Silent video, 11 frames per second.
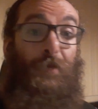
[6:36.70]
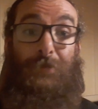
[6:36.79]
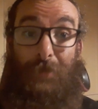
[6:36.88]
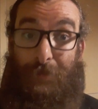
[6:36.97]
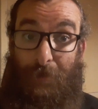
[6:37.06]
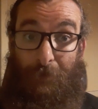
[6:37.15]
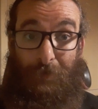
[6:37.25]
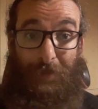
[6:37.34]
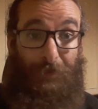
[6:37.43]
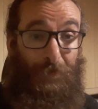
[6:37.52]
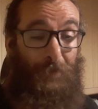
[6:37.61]
I don't
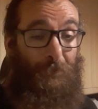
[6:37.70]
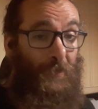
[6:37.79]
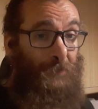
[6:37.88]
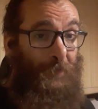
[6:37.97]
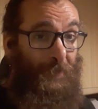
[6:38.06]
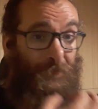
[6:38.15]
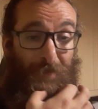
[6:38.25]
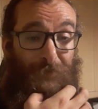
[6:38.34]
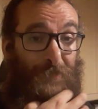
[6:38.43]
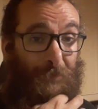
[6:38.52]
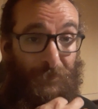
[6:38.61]
plan on going much bigger, as
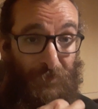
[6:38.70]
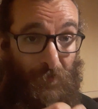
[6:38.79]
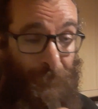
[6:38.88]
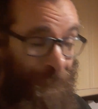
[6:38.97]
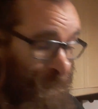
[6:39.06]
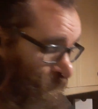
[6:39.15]
I've said before.